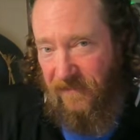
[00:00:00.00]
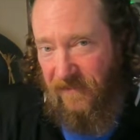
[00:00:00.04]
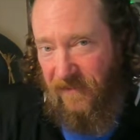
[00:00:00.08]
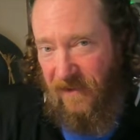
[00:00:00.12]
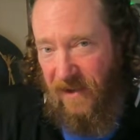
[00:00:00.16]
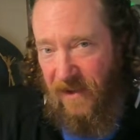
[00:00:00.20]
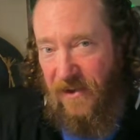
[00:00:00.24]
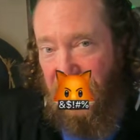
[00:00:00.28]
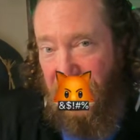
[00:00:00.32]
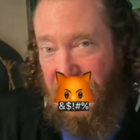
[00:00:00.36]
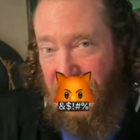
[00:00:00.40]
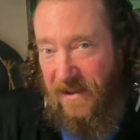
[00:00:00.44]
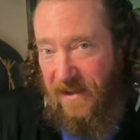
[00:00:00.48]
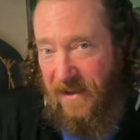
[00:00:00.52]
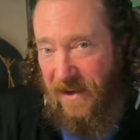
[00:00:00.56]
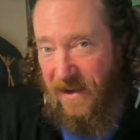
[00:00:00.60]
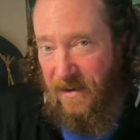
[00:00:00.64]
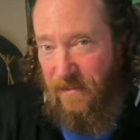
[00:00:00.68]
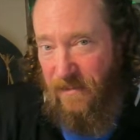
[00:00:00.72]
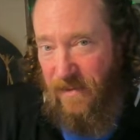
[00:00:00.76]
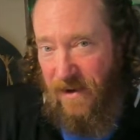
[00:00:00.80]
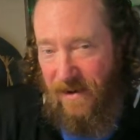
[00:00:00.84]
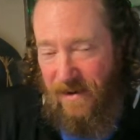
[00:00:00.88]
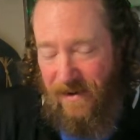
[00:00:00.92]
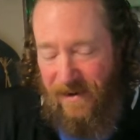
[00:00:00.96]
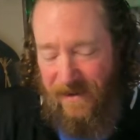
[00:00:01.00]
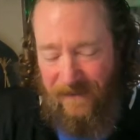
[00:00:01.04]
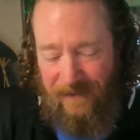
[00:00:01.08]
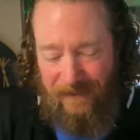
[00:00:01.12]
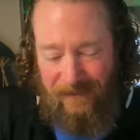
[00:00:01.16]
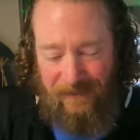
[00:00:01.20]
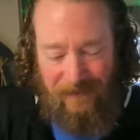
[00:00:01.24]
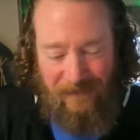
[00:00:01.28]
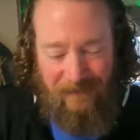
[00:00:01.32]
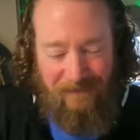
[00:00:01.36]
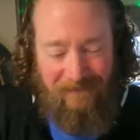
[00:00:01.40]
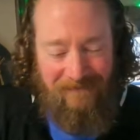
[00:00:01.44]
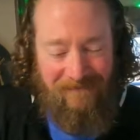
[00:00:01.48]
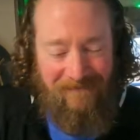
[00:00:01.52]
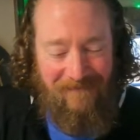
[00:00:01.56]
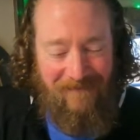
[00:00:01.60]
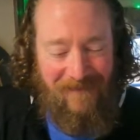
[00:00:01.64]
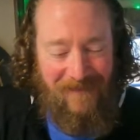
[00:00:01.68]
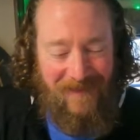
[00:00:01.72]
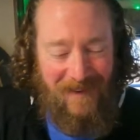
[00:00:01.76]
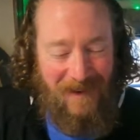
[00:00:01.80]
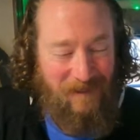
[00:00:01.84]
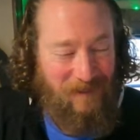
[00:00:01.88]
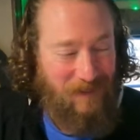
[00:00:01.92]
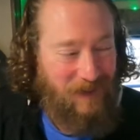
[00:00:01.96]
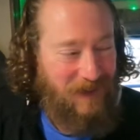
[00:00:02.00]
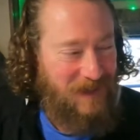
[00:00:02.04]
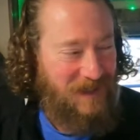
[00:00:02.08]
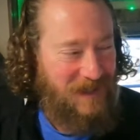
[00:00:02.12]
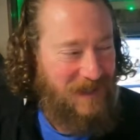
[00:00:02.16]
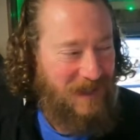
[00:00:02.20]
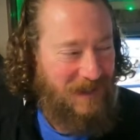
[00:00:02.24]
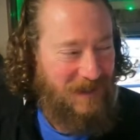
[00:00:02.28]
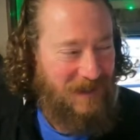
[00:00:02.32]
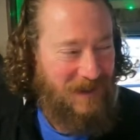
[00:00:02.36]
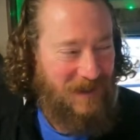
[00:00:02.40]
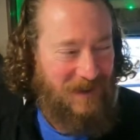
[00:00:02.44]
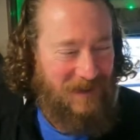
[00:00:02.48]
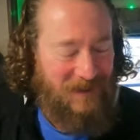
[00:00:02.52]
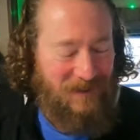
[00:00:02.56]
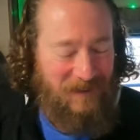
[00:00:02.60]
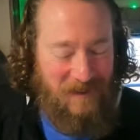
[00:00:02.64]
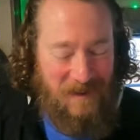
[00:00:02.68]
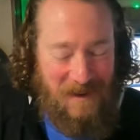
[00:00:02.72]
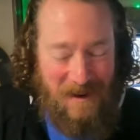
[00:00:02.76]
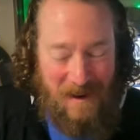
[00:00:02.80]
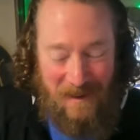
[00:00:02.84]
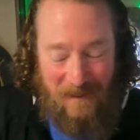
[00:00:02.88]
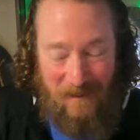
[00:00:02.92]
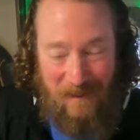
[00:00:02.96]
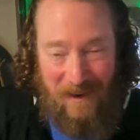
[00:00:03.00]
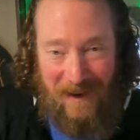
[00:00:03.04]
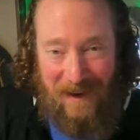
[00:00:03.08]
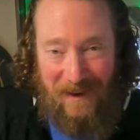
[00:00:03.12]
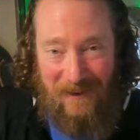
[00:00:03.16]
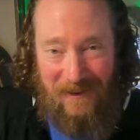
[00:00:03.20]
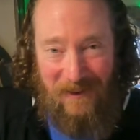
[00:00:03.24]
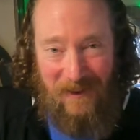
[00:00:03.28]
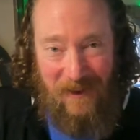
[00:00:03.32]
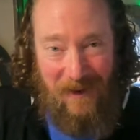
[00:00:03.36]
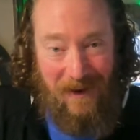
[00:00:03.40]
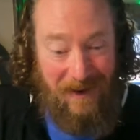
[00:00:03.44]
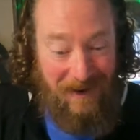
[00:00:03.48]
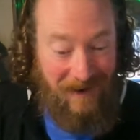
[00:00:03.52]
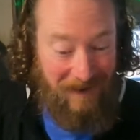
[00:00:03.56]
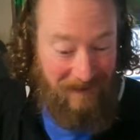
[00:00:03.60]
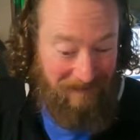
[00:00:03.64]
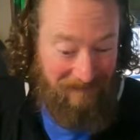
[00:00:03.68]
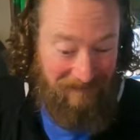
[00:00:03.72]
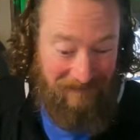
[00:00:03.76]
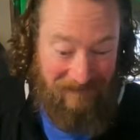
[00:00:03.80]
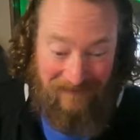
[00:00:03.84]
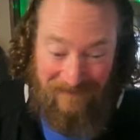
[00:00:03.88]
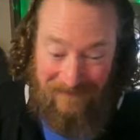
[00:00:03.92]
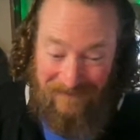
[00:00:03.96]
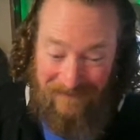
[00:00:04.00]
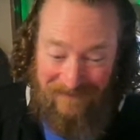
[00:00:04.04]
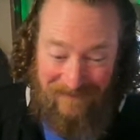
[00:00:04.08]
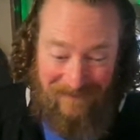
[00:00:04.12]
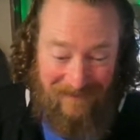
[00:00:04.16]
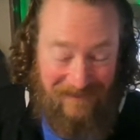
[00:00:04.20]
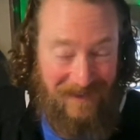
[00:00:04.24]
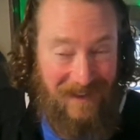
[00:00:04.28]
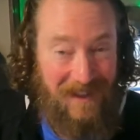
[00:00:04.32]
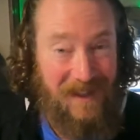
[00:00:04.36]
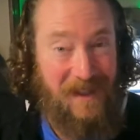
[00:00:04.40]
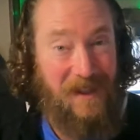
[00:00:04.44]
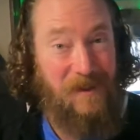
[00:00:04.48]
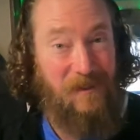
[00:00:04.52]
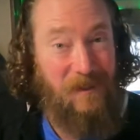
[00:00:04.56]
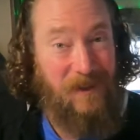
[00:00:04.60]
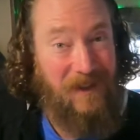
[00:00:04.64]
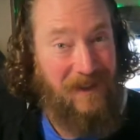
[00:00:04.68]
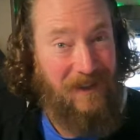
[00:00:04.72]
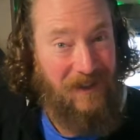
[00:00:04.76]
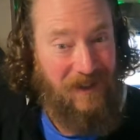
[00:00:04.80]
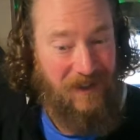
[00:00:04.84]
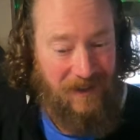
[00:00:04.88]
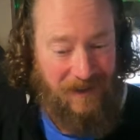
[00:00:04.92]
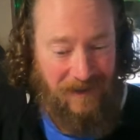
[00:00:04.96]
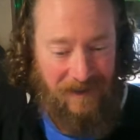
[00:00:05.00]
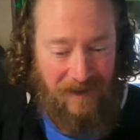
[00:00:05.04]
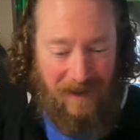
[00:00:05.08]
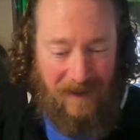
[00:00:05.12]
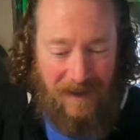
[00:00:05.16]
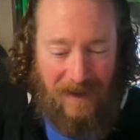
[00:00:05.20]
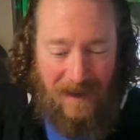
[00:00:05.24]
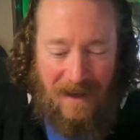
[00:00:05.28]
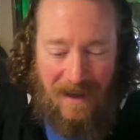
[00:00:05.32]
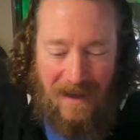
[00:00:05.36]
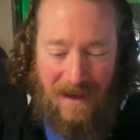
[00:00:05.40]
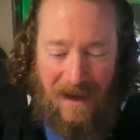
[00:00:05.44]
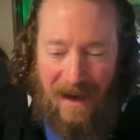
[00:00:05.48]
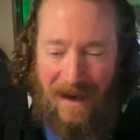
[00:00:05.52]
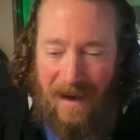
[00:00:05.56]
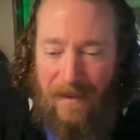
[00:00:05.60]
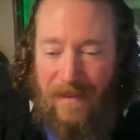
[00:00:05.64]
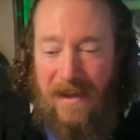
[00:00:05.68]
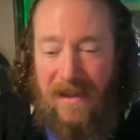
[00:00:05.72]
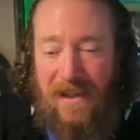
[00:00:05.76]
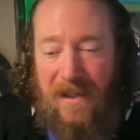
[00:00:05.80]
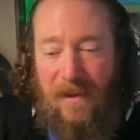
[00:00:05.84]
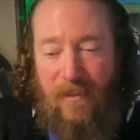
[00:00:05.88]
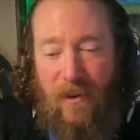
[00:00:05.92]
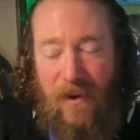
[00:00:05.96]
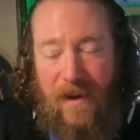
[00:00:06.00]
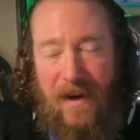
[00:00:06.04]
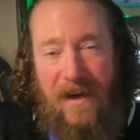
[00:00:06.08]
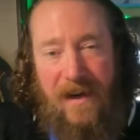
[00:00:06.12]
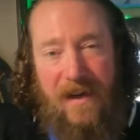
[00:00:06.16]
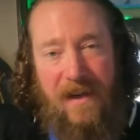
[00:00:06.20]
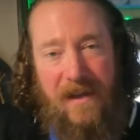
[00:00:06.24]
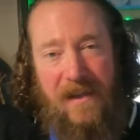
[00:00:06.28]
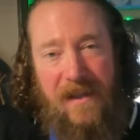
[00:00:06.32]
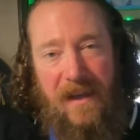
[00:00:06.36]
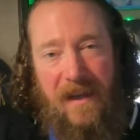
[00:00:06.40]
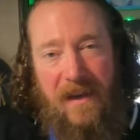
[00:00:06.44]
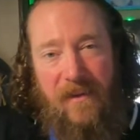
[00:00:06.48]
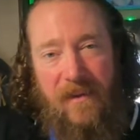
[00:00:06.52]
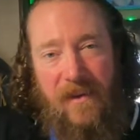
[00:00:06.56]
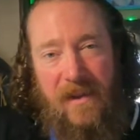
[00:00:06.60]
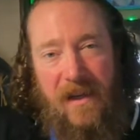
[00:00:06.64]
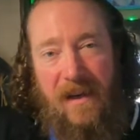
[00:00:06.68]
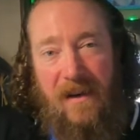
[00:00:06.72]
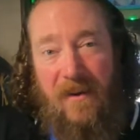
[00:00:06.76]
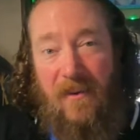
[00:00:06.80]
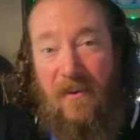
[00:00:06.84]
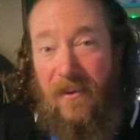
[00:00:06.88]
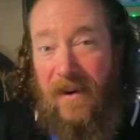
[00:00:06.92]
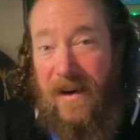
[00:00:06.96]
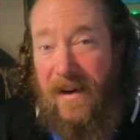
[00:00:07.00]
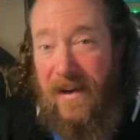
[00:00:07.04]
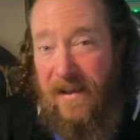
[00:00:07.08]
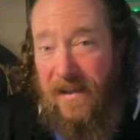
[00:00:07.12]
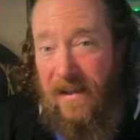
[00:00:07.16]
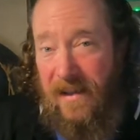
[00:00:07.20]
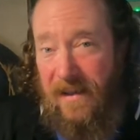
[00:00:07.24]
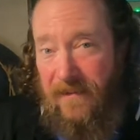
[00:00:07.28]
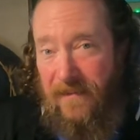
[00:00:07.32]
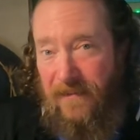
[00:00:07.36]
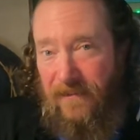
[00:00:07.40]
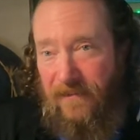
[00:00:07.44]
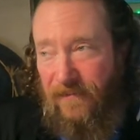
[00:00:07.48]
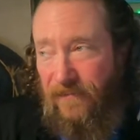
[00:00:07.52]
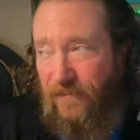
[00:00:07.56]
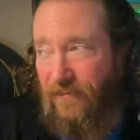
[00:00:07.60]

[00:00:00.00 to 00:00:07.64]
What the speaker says: a shit ton of butter, plus a little pan frying. This is really good. I'm disappointed it said it was like a raisin.